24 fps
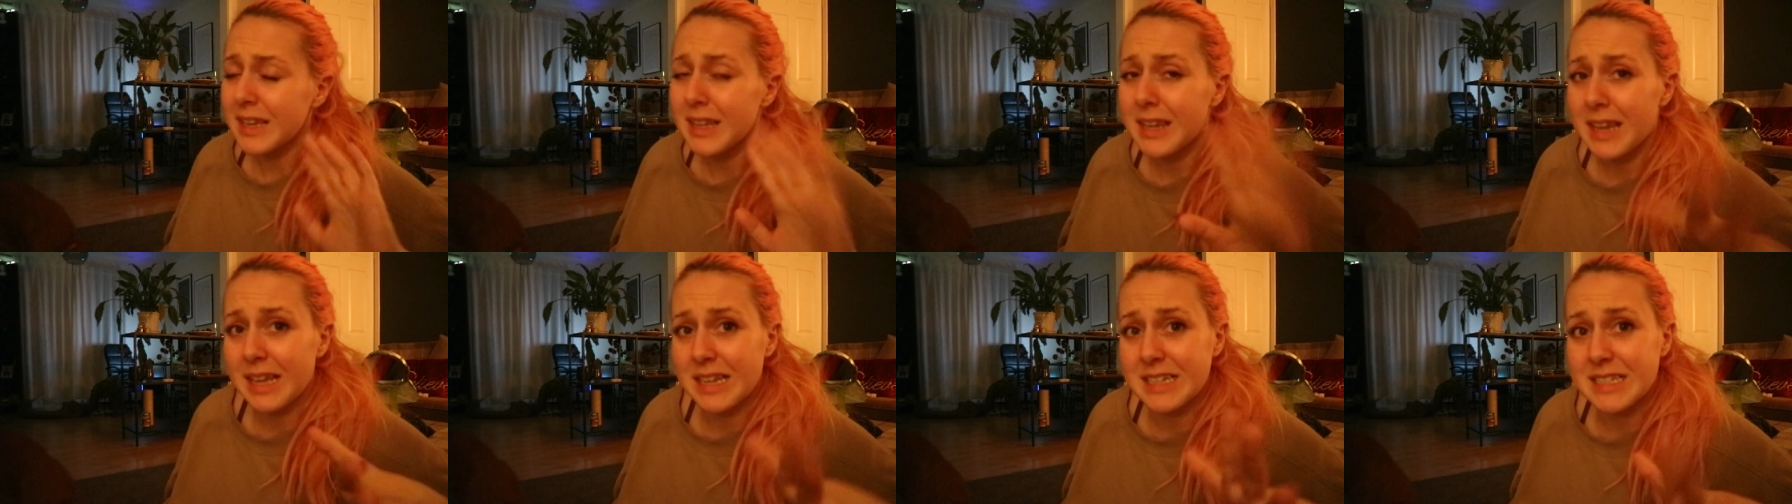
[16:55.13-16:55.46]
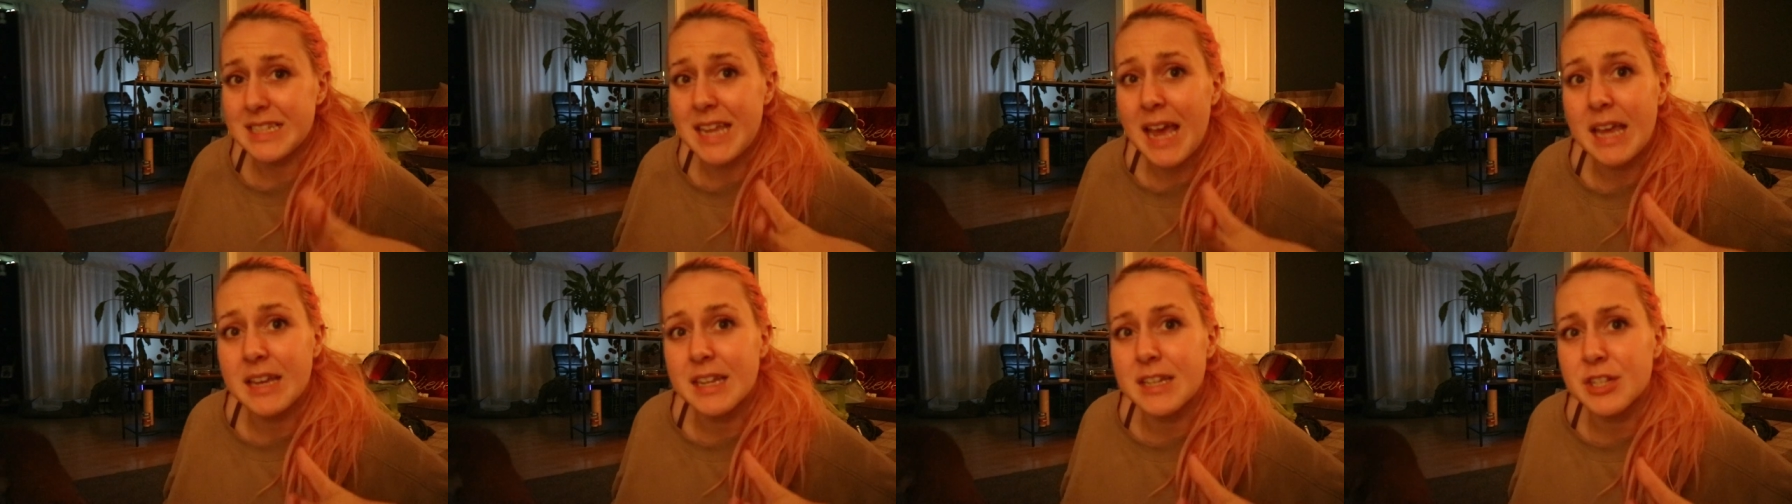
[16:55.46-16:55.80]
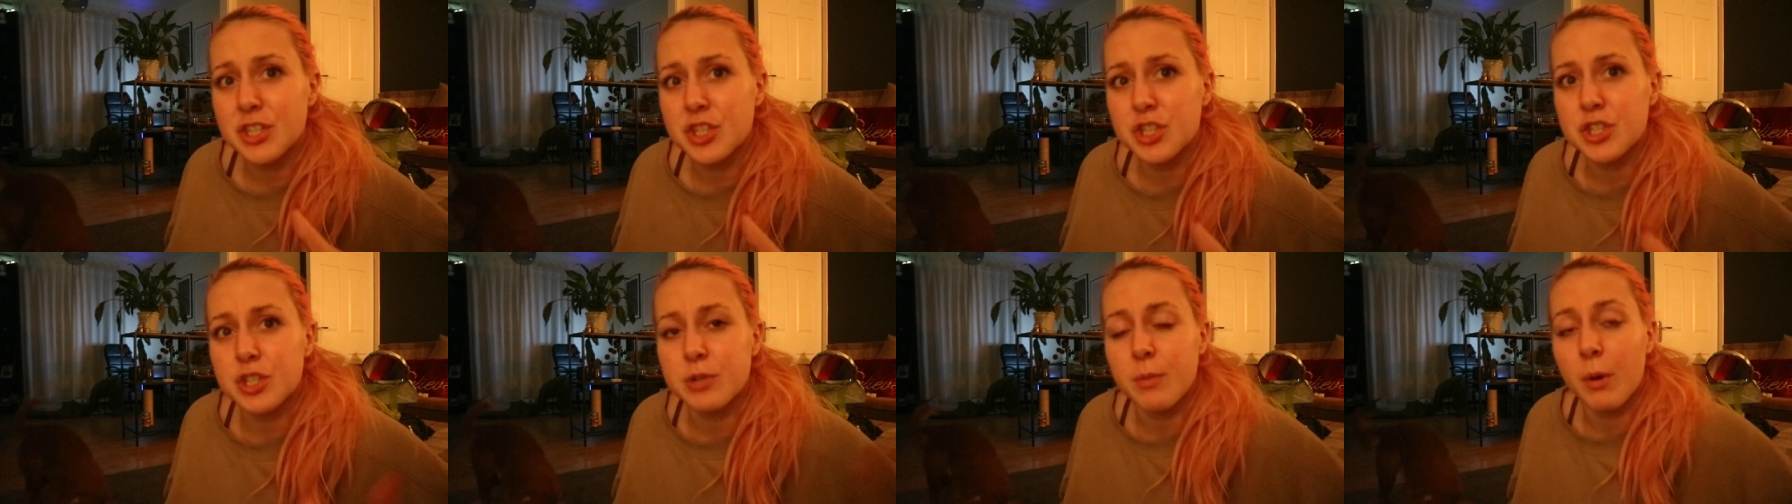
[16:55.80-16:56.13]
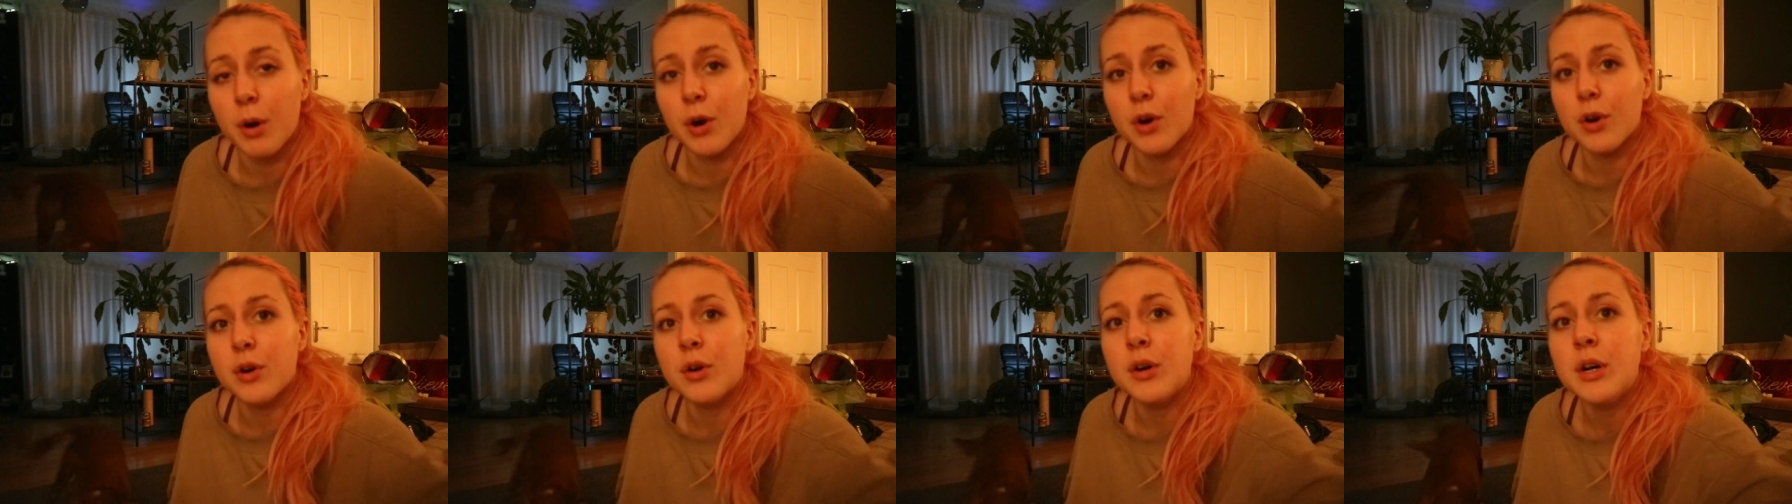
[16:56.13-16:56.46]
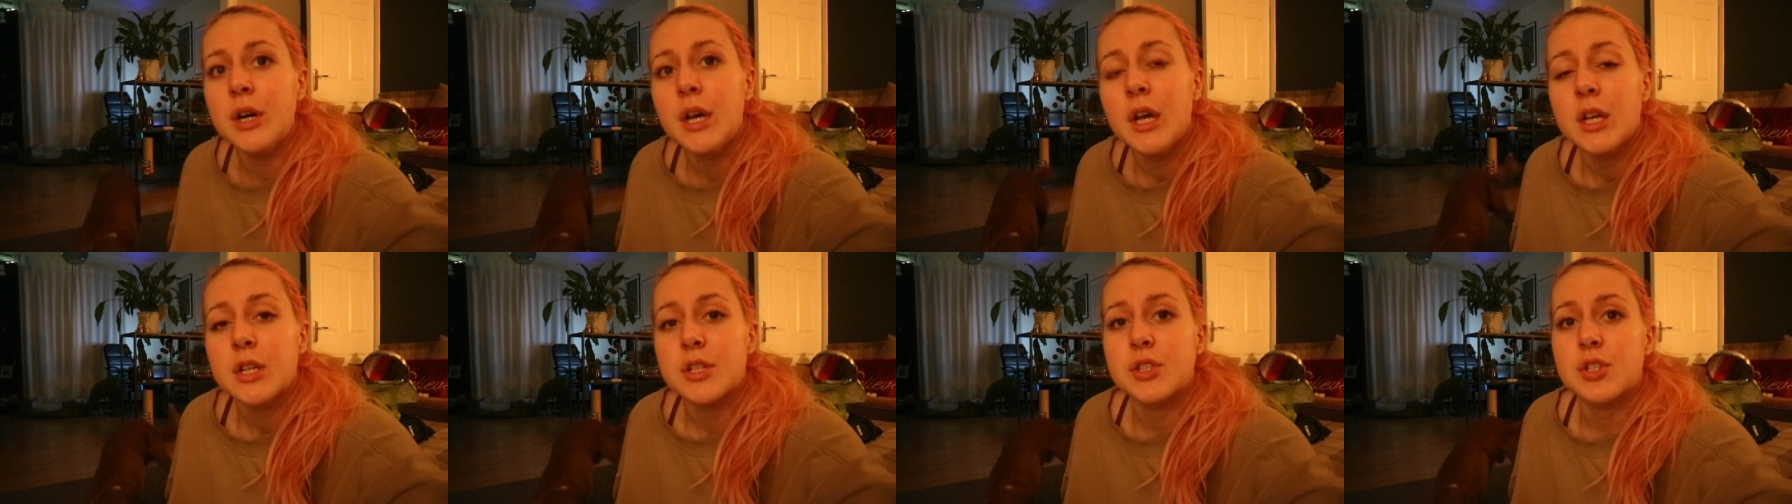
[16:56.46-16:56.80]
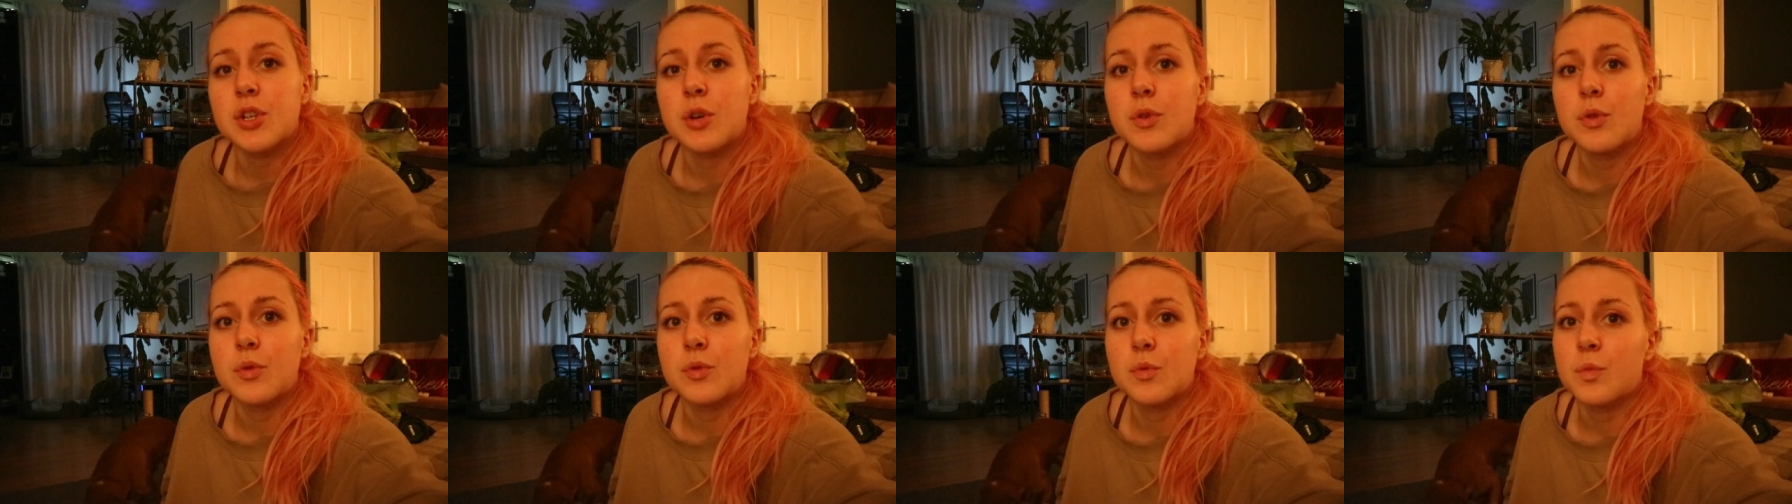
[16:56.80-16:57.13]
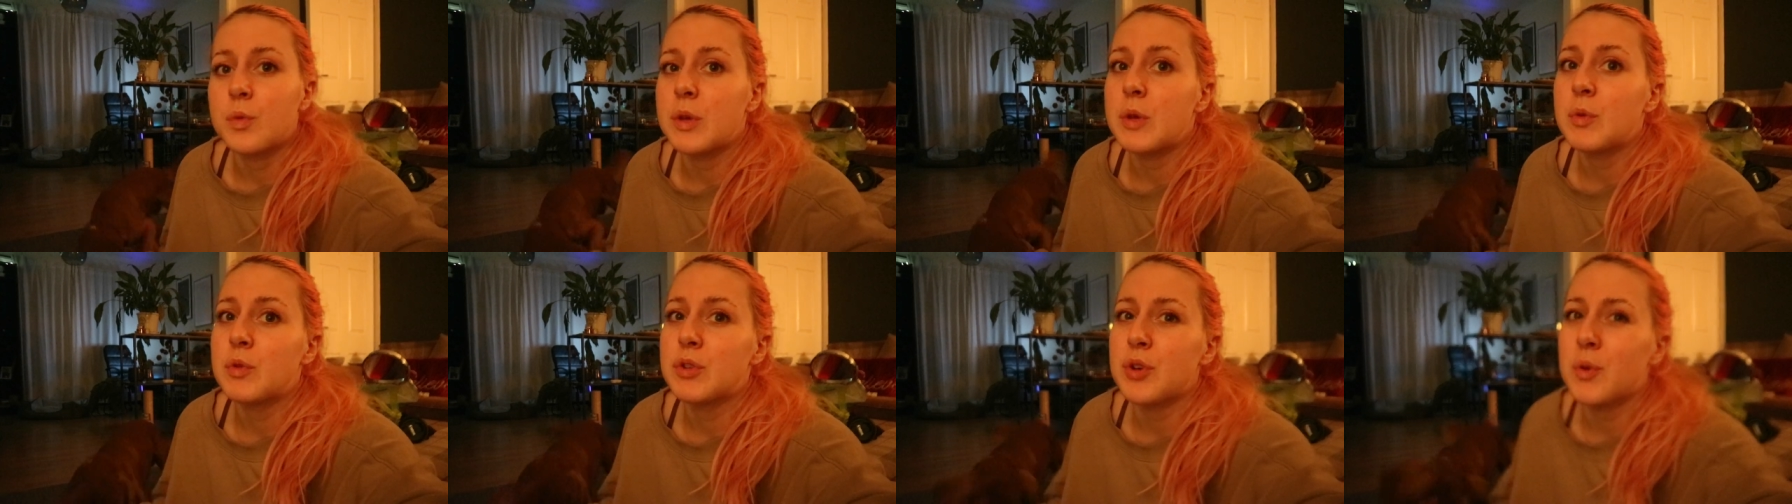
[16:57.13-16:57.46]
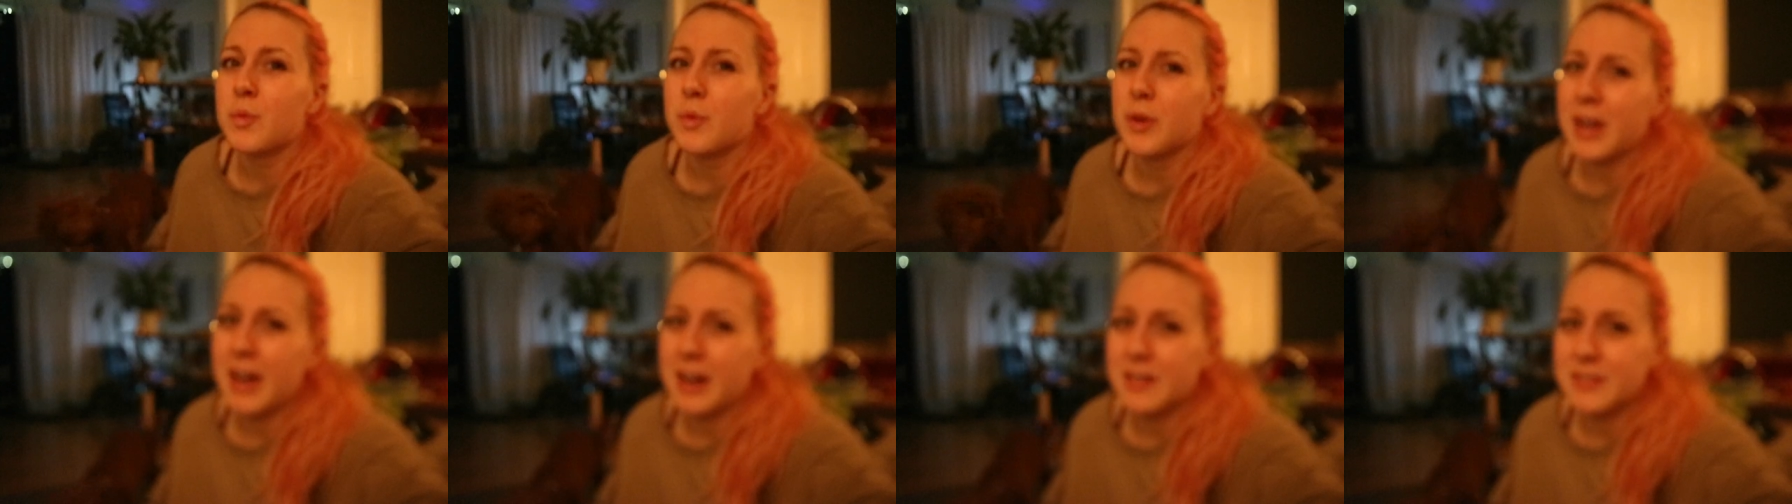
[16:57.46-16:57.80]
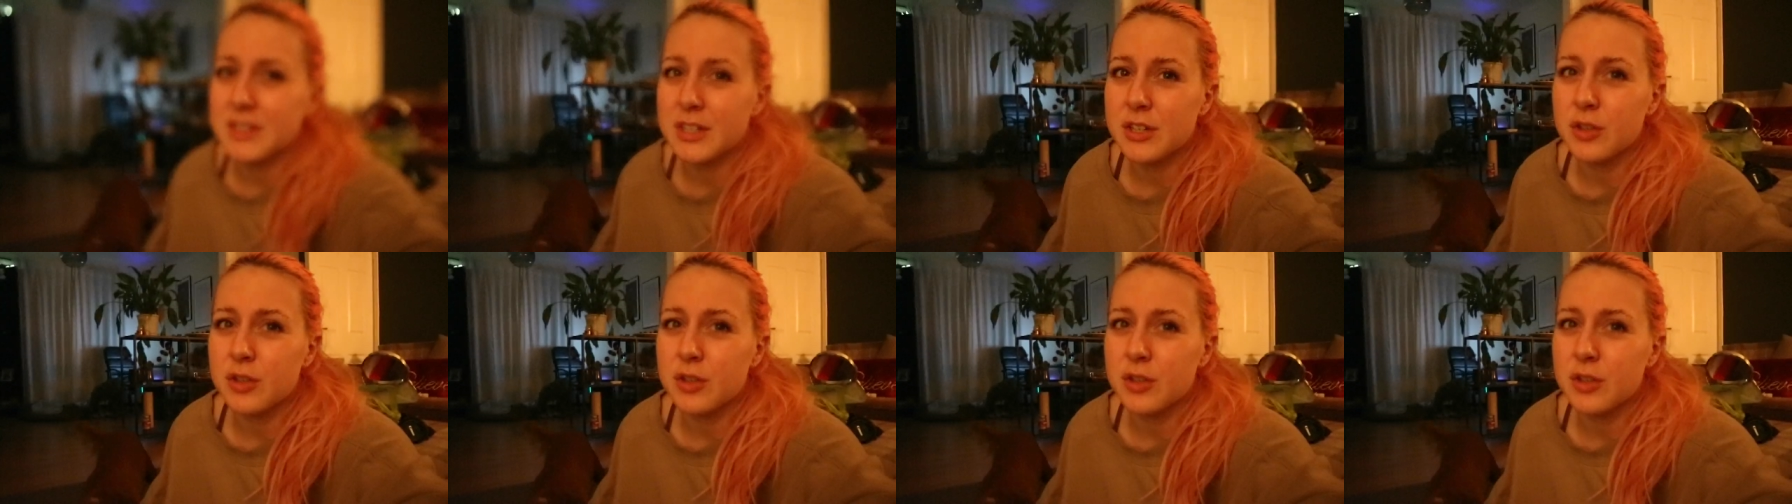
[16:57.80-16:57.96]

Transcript: like 10ish tomorrow, so we don't want to have